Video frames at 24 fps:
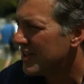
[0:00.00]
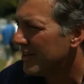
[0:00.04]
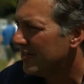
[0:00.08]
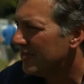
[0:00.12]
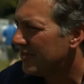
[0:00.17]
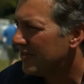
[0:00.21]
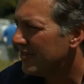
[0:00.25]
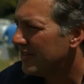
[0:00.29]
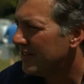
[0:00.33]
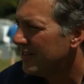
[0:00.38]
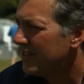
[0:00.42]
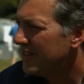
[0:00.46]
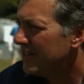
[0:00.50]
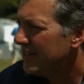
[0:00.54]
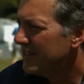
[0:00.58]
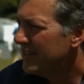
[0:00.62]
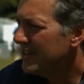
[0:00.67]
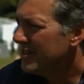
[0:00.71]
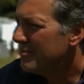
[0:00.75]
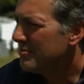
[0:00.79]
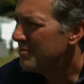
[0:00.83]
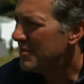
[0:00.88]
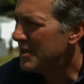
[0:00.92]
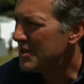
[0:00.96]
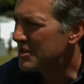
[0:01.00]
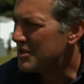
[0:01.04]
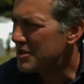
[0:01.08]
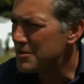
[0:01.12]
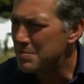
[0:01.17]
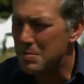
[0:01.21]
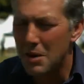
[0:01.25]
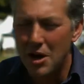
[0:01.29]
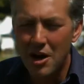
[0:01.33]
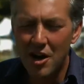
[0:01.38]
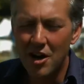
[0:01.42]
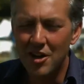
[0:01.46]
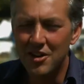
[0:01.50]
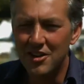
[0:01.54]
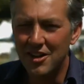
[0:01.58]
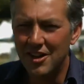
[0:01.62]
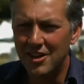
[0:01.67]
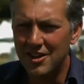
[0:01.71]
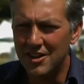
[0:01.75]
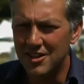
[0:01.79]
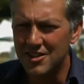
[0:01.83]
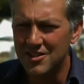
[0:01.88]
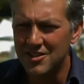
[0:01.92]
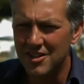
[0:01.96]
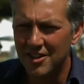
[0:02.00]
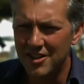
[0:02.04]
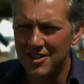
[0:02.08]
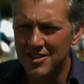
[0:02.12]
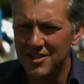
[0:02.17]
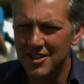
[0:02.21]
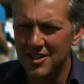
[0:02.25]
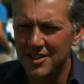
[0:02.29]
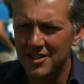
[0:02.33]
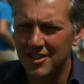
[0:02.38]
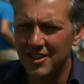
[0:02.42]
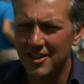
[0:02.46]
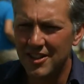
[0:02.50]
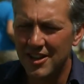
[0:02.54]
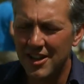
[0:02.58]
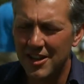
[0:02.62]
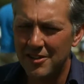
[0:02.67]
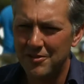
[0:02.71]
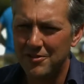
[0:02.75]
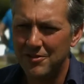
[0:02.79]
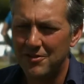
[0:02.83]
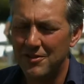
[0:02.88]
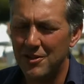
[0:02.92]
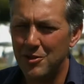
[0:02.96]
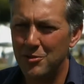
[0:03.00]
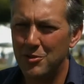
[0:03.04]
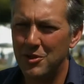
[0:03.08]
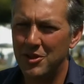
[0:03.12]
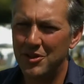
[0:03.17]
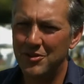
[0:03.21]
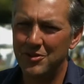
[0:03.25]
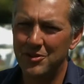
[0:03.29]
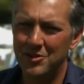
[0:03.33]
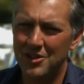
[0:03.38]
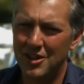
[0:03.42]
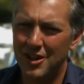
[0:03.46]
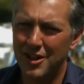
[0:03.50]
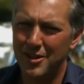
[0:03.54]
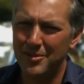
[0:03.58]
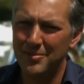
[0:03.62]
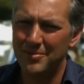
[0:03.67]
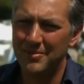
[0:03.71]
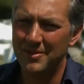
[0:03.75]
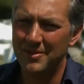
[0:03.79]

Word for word: have, be inspired and excited and have a wonderful time.